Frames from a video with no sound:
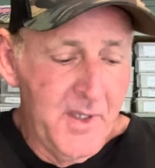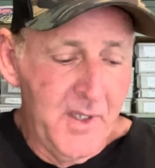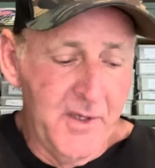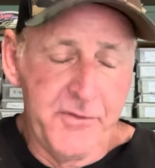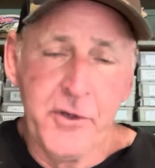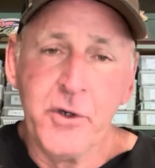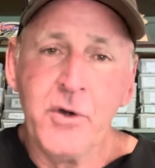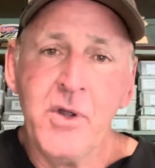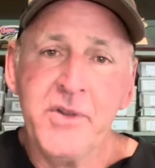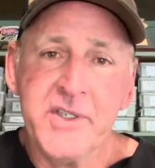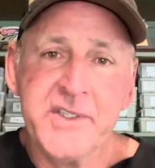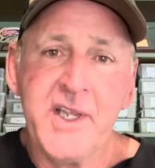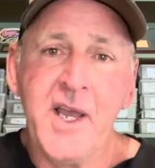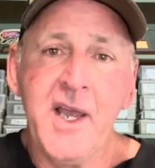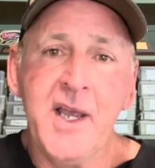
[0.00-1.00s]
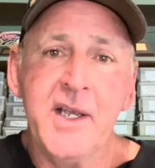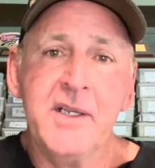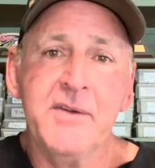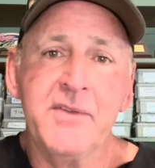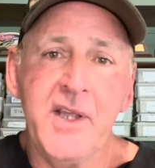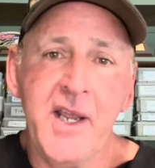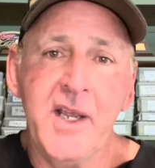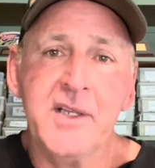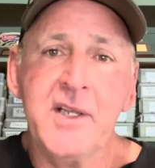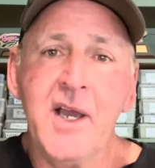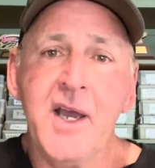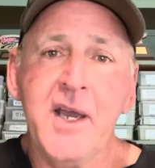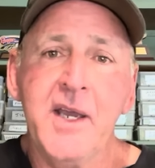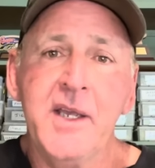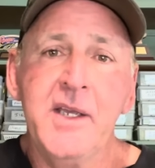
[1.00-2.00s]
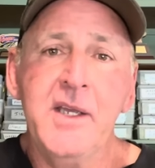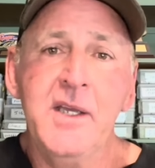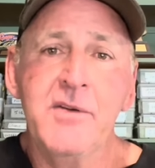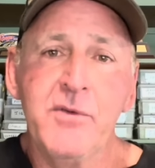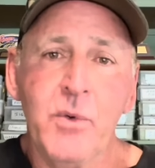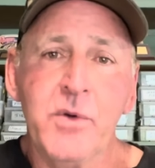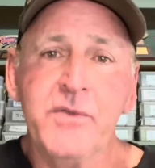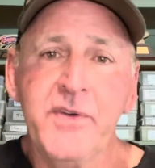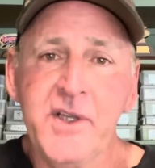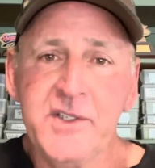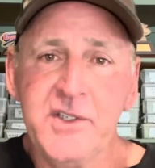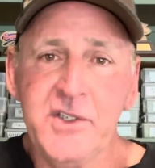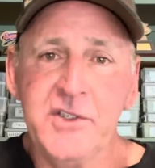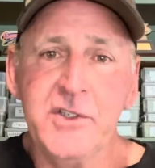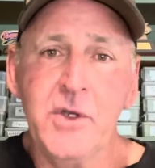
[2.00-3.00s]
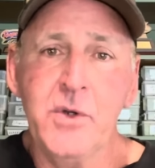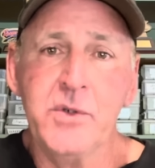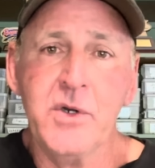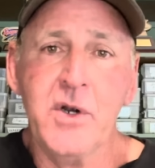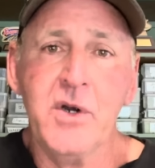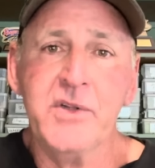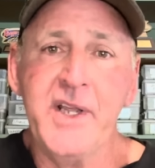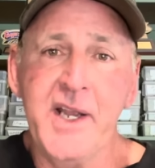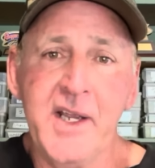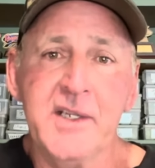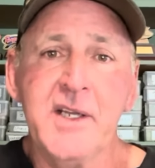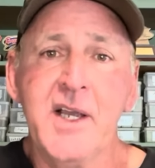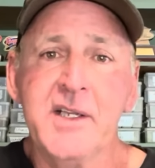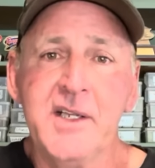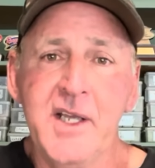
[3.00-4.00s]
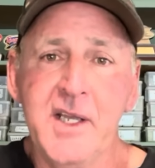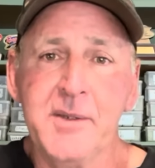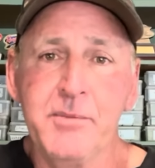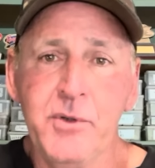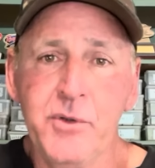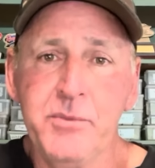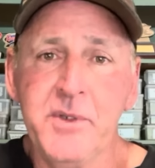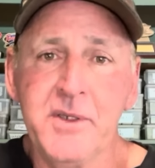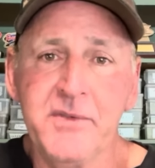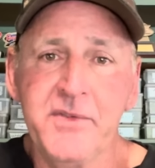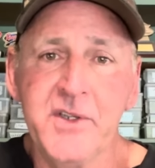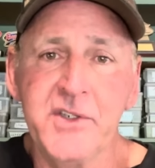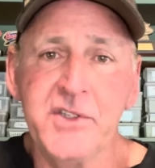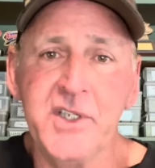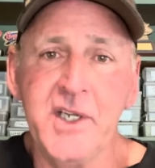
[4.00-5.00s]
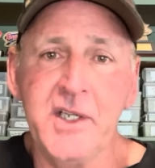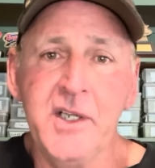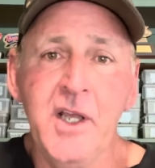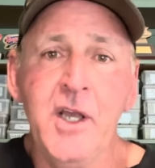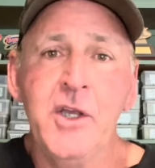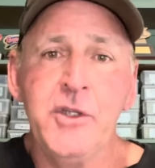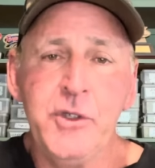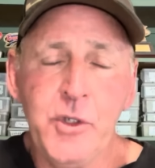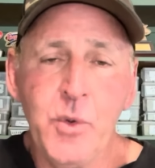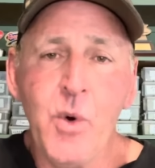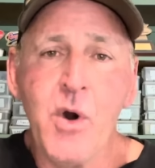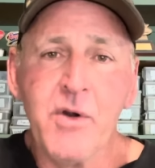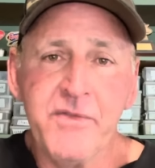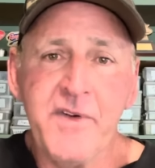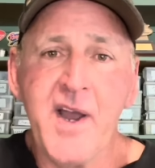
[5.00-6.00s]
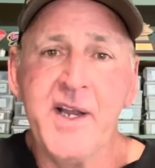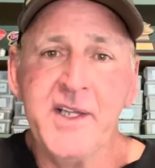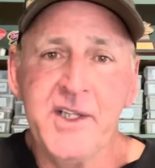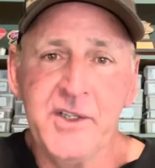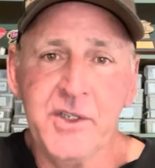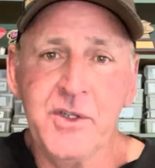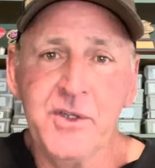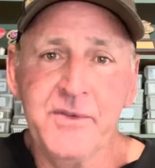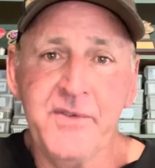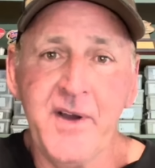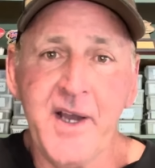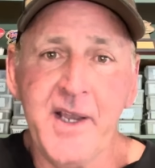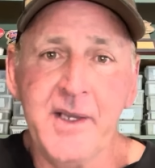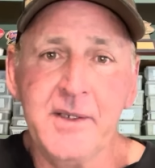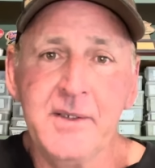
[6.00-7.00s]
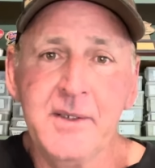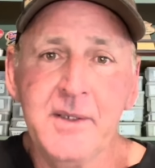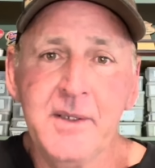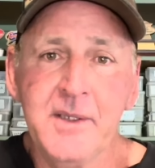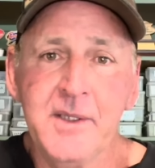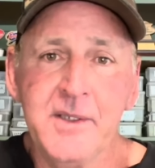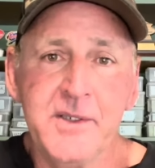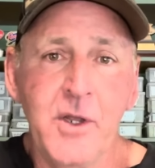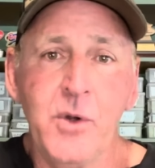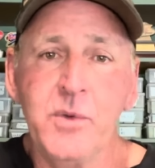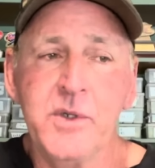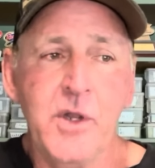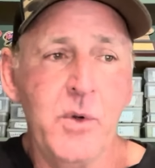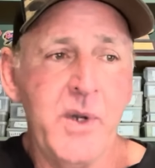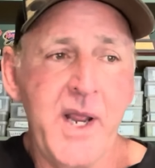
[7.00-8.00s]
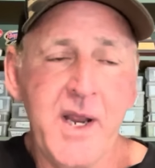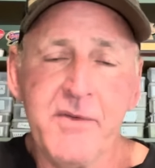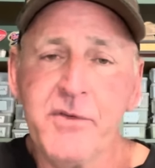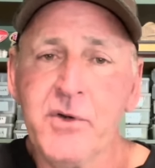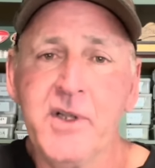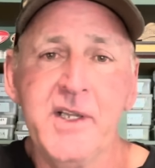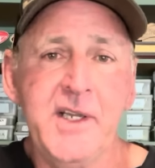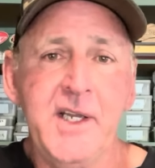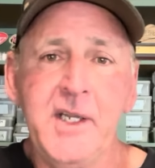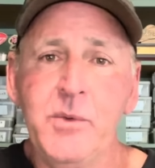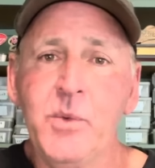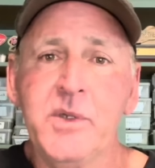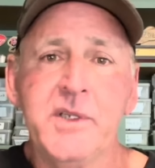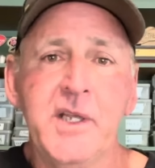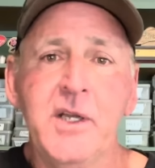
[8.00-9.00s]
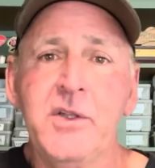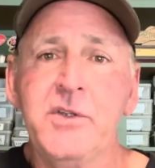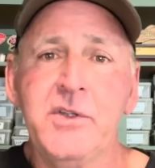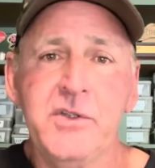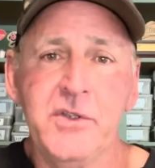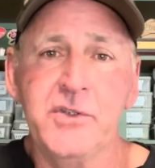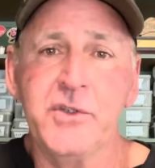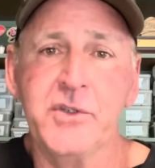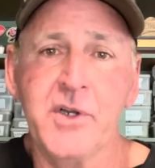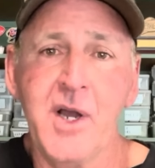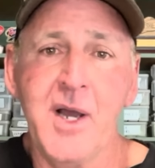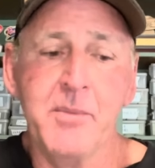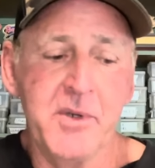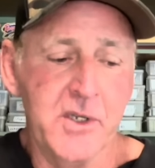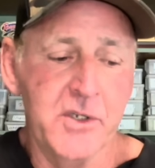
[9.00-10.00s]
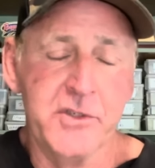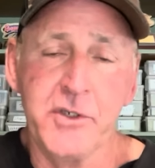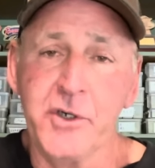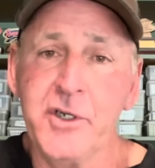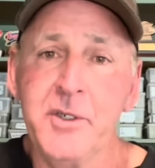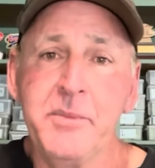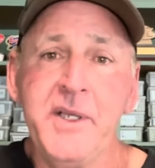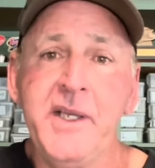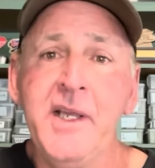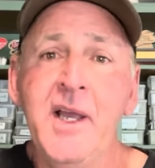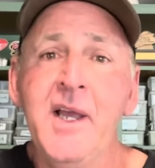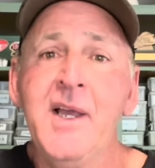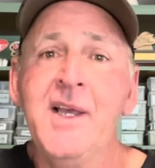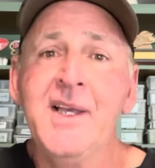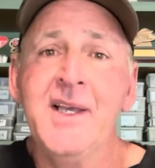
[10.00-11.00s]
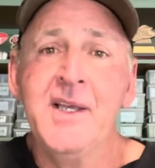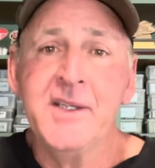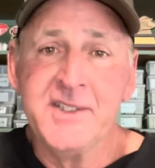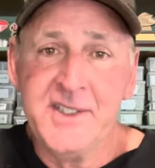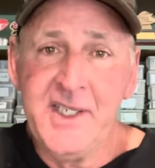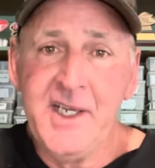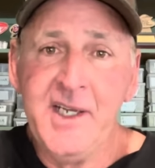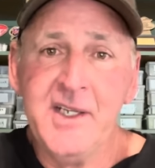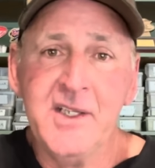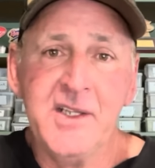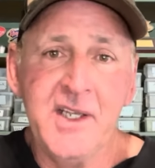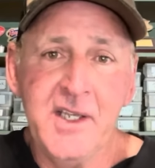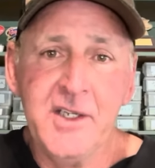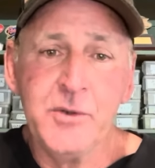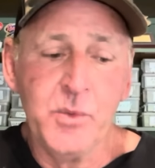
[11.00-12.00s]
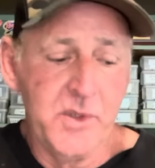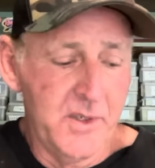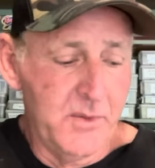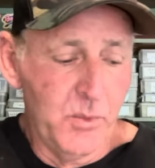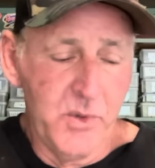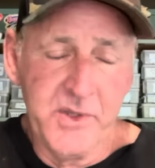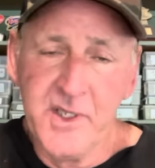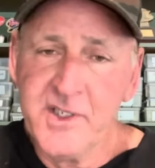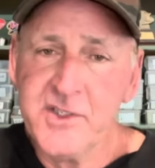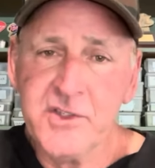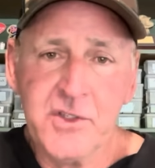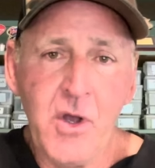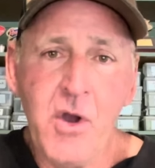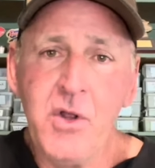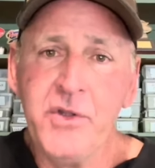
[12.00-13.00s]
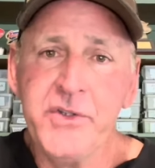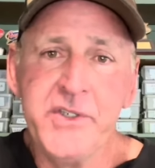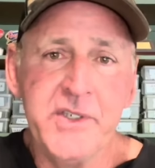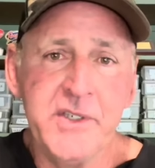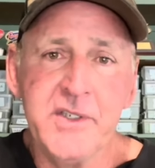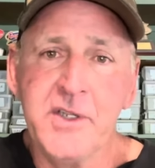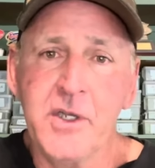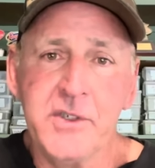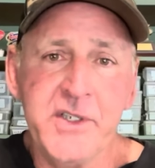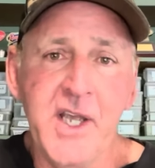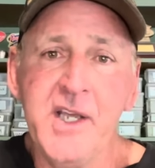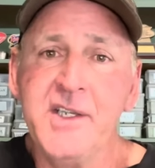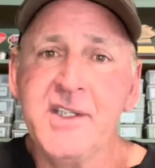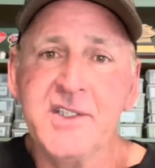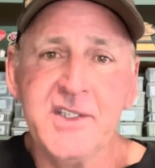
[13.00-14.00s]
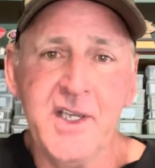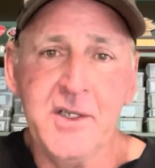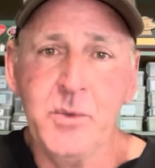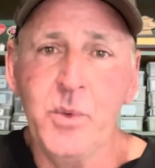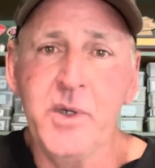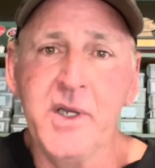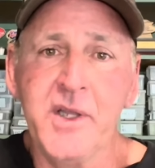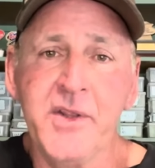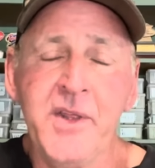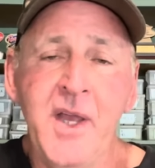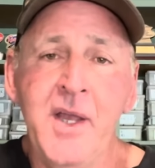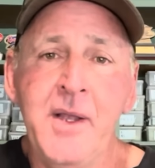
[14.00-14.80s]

If you're on the side of the anti-forward-facing sonar, the anti-tech movement in fishing, you are fighting the good fight. Don't ever let anyone tell you that you're not, because you're going to be seen in the hit. When this is all done and said with,